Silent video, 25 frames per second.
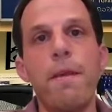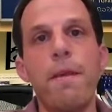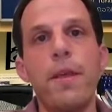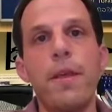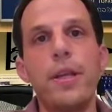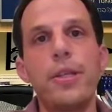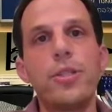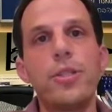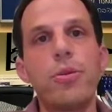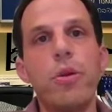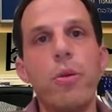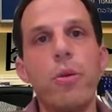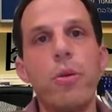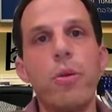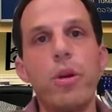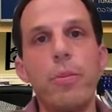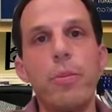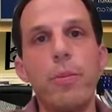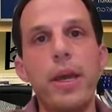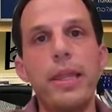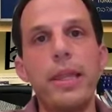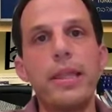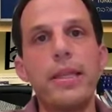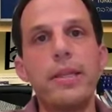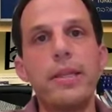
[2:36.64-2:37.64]
And so I want to
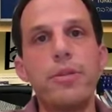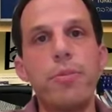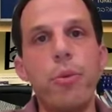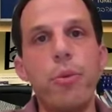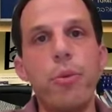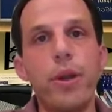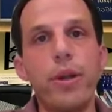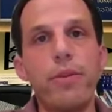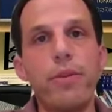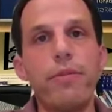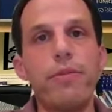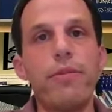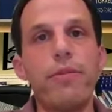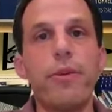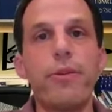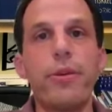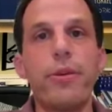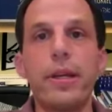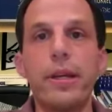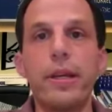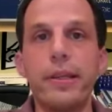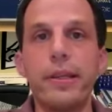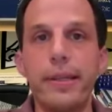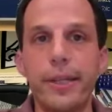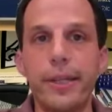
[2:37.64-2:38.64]
make this point
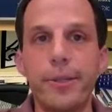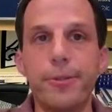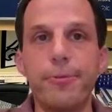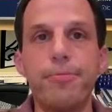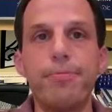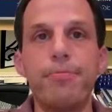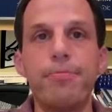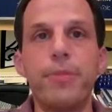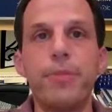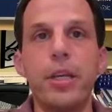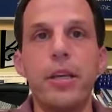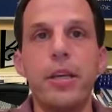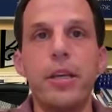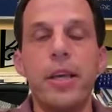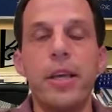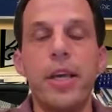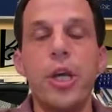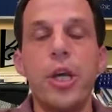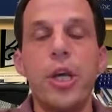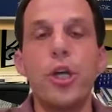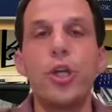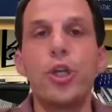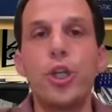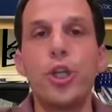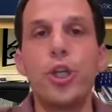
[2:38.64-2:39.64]
very clear.
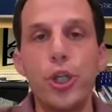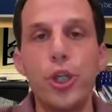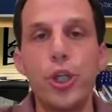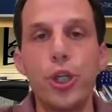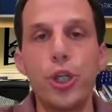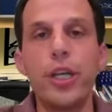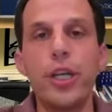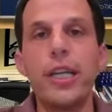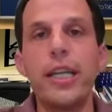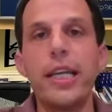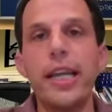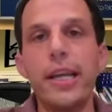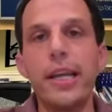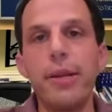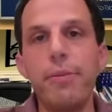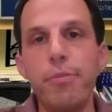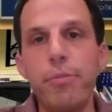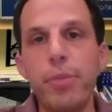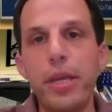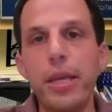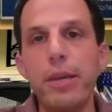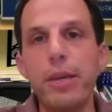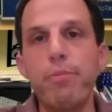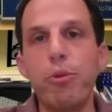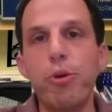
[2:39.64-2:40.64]
Should
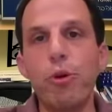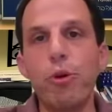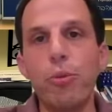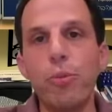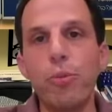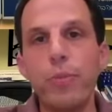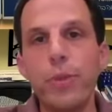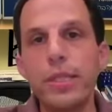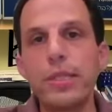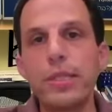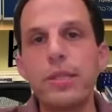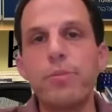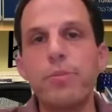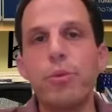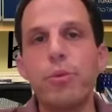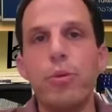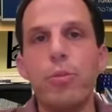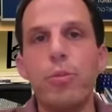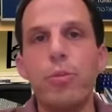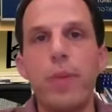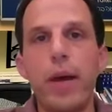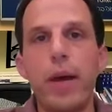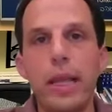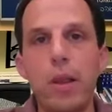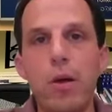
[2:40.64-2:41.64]
it be permissible
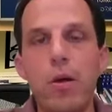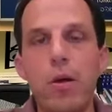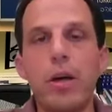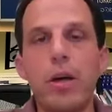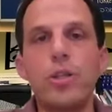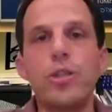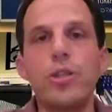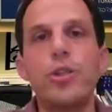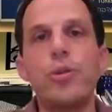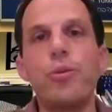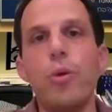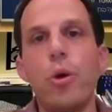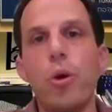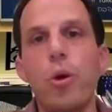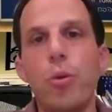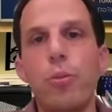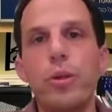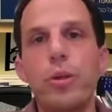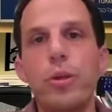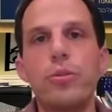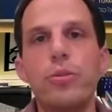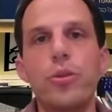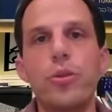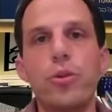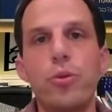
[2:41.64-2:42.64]
by law to
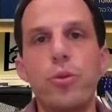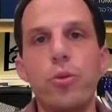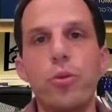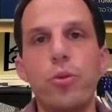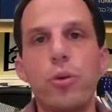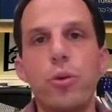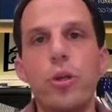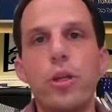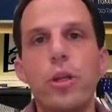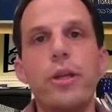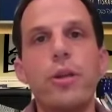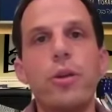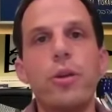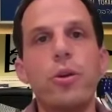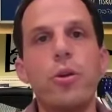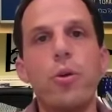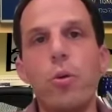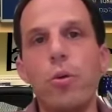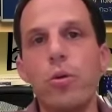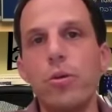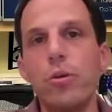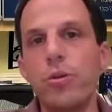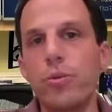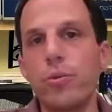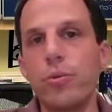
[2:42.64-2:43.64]
open school in
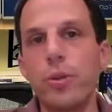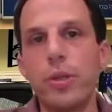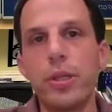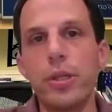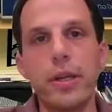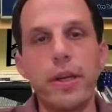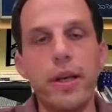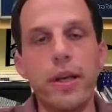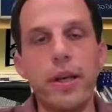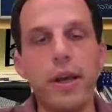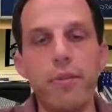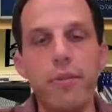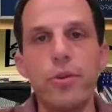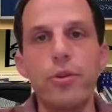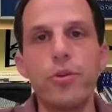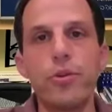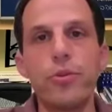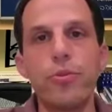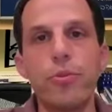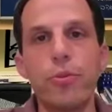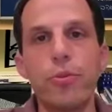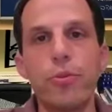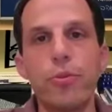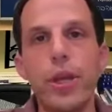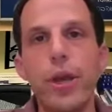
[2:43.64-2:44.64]
accordance with the
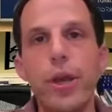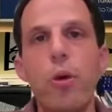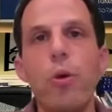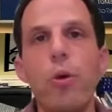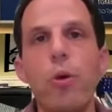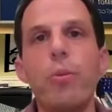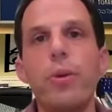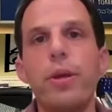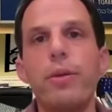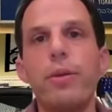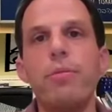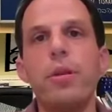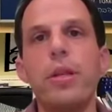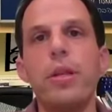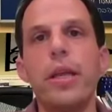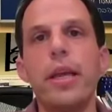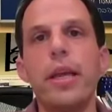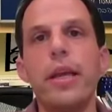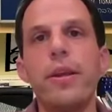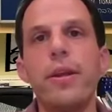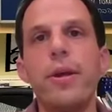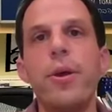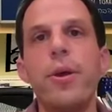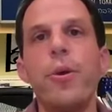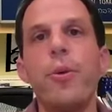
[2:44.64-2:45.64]
governor's reopening
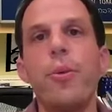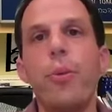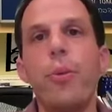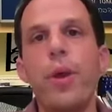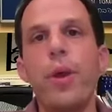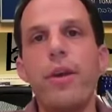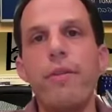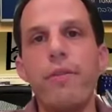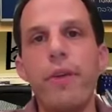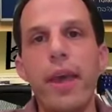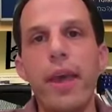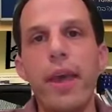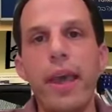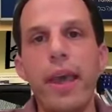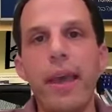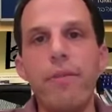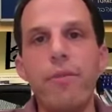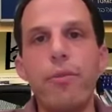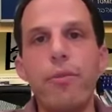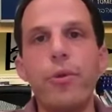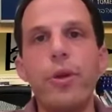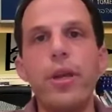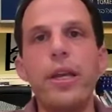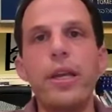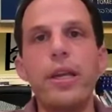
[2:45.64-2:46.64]
plan, we have
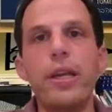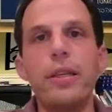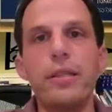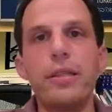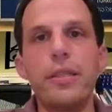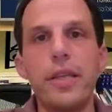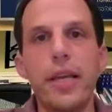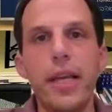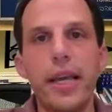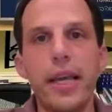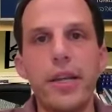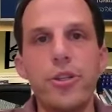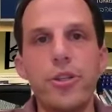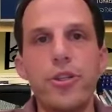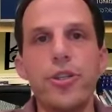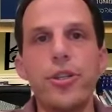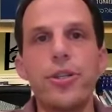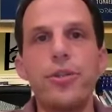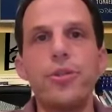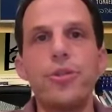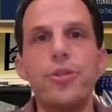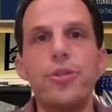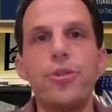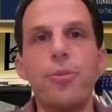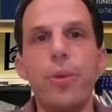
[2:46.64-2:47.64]
every
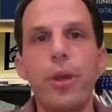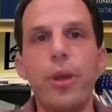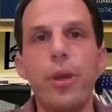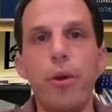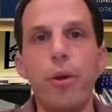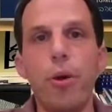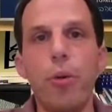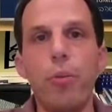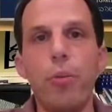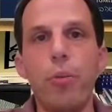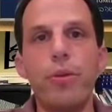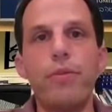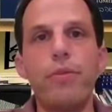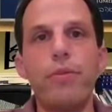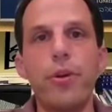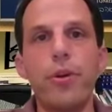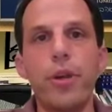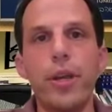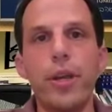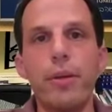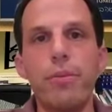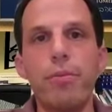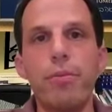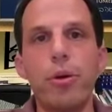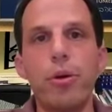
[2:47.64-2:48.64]
intention to be open for
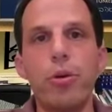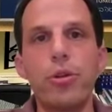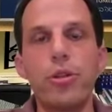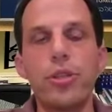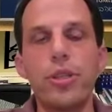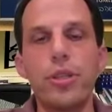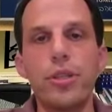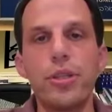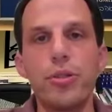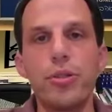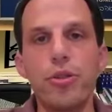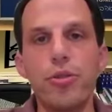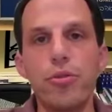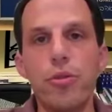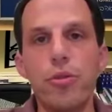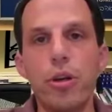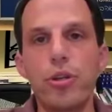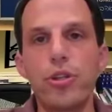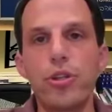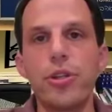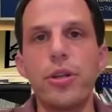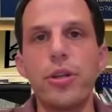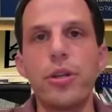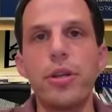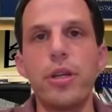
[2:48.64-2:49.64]
in-person
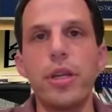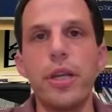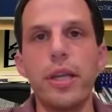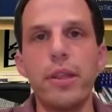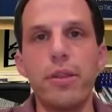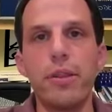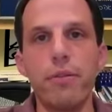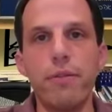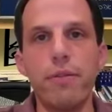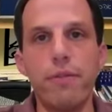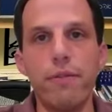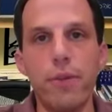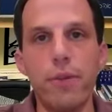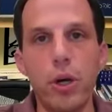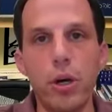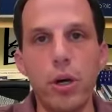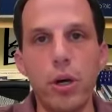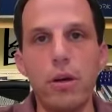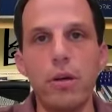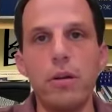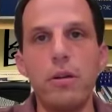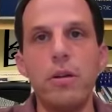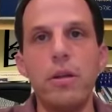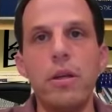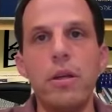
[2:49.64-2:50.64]
instruction in the
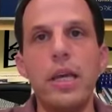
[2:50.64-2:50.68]
fall.